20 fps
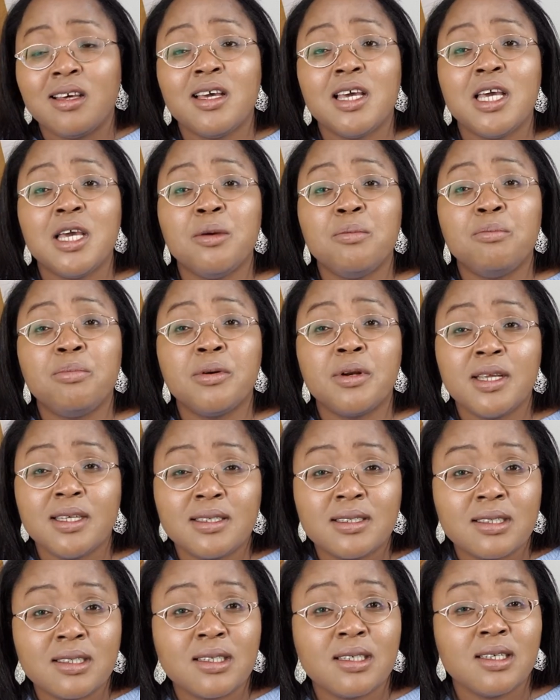a
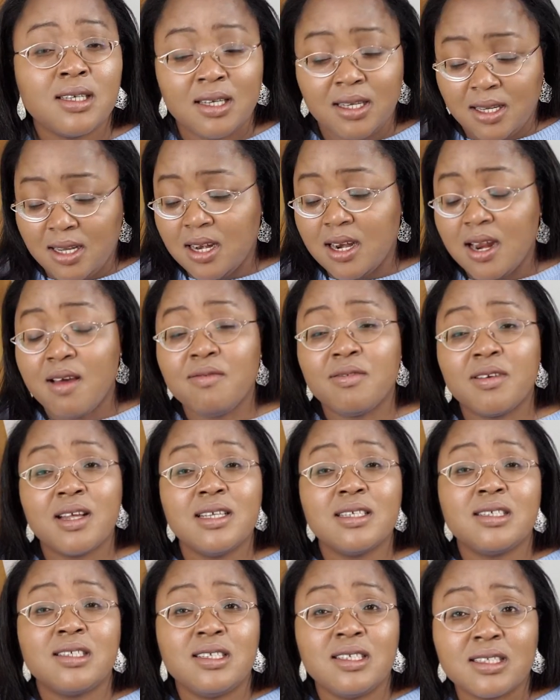priest, a
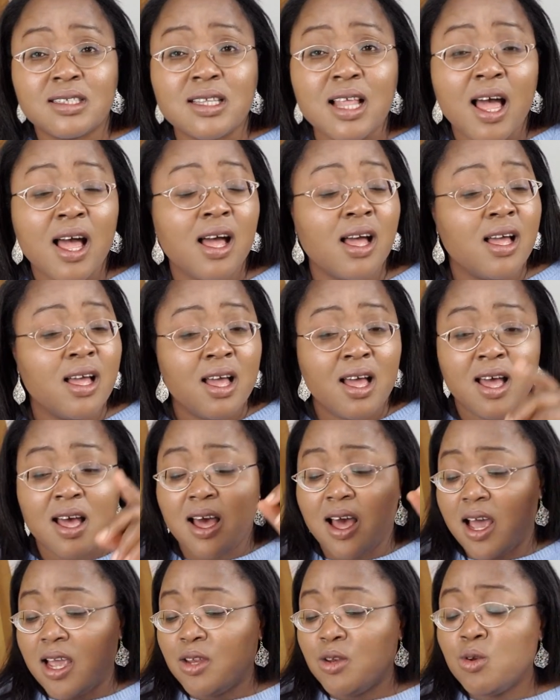reverend sister.
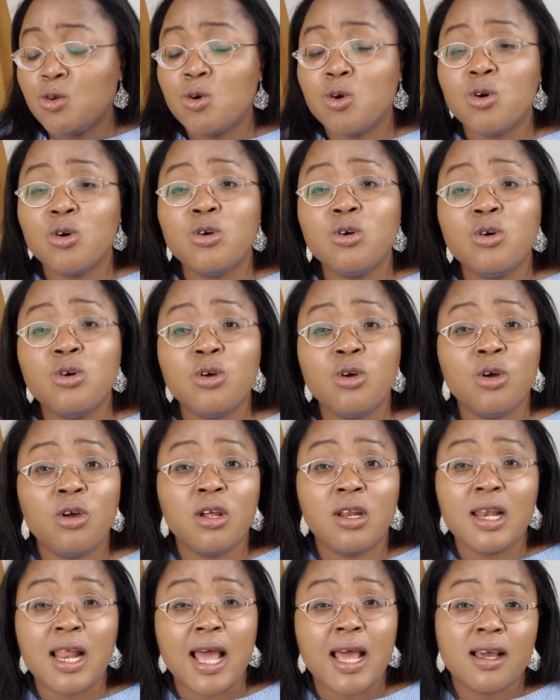I
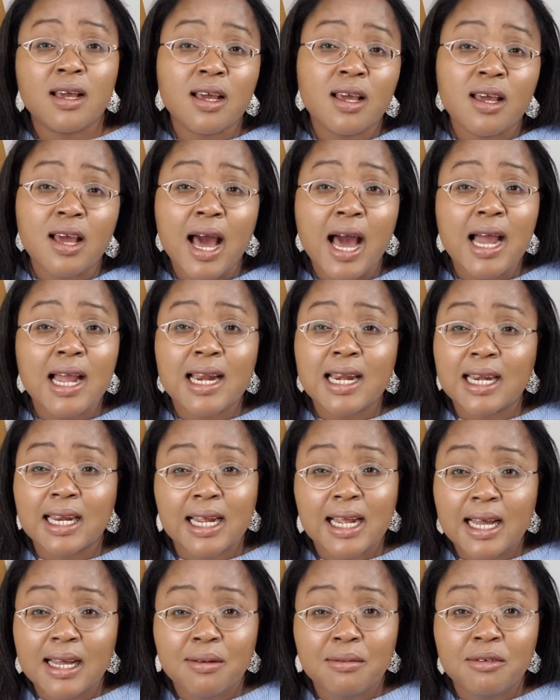know, like an
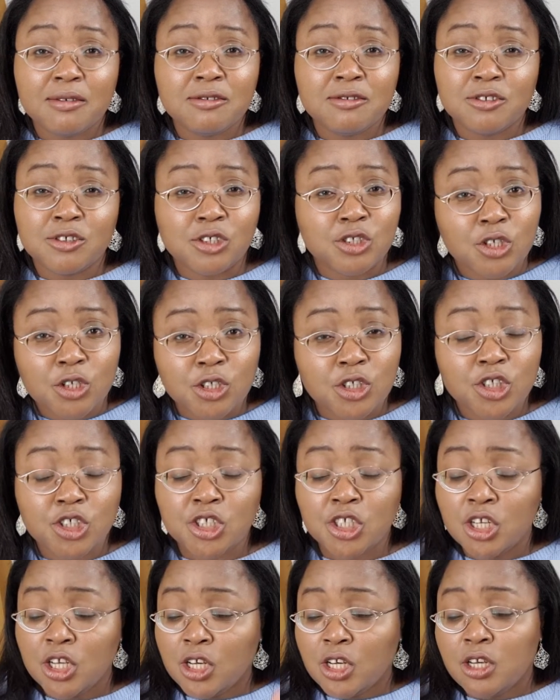Anglican
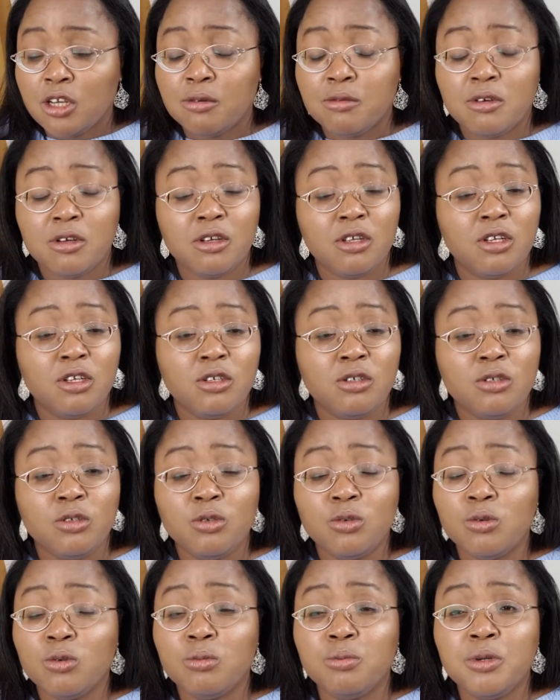church,
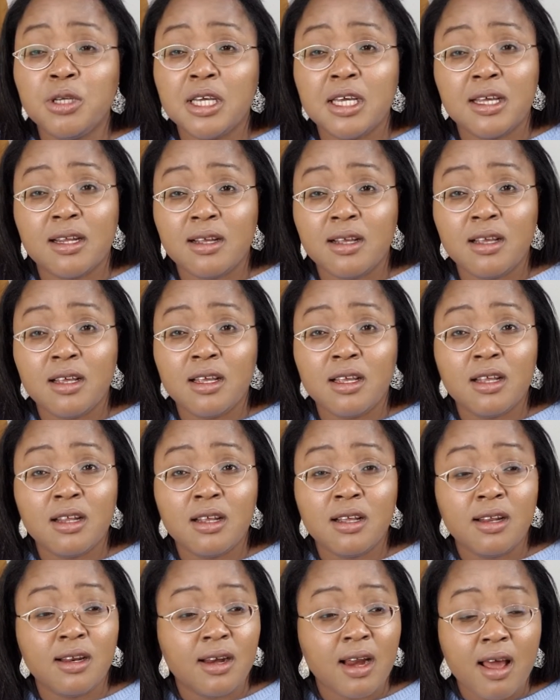you
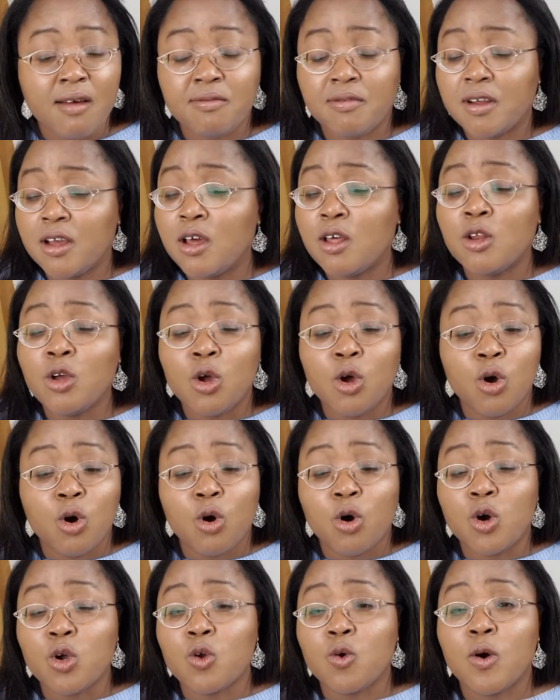be a reverend,
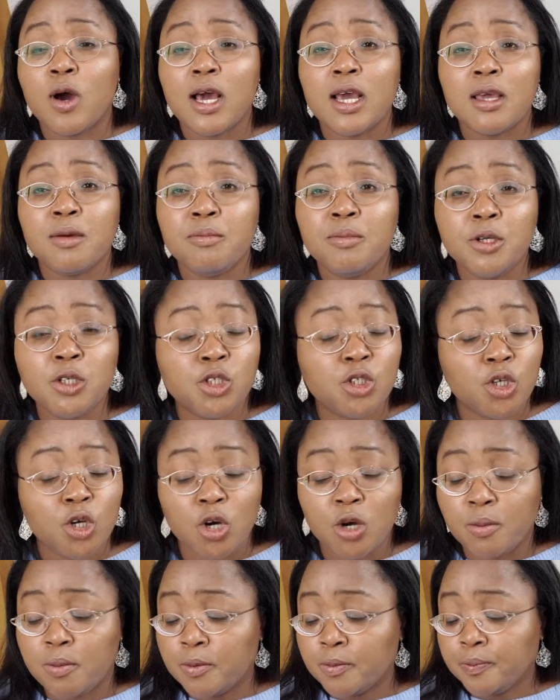or you are a
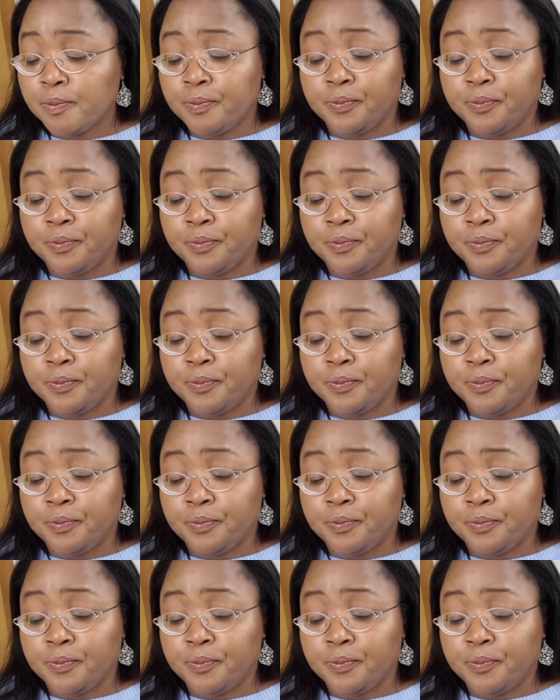bishop,